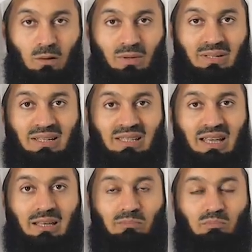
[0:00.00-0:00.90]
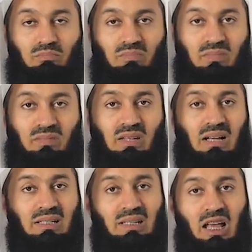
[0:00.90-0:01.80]
What did he say?
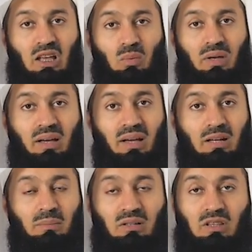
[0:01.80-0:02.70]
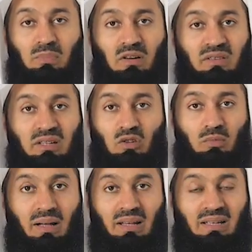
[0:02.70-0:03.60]
Just like we heard about the Prophet
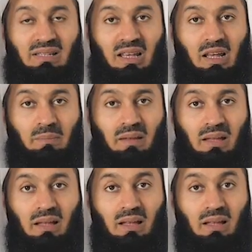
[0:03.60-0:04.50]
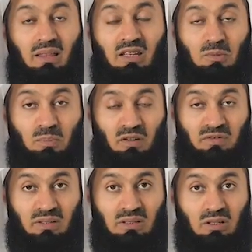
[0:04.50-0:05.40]
Ayub alayhi salam. This
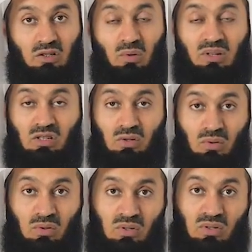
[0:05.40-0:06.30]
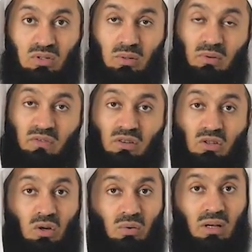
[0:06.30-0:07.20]
prophet, known as Yunus, the
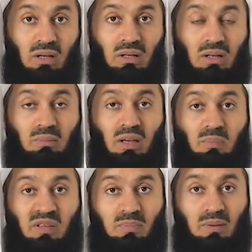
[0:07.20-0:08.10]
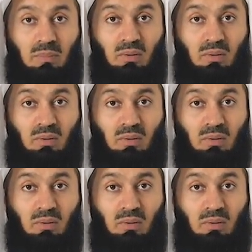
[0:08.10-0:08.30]
prophet Jonah, may peace be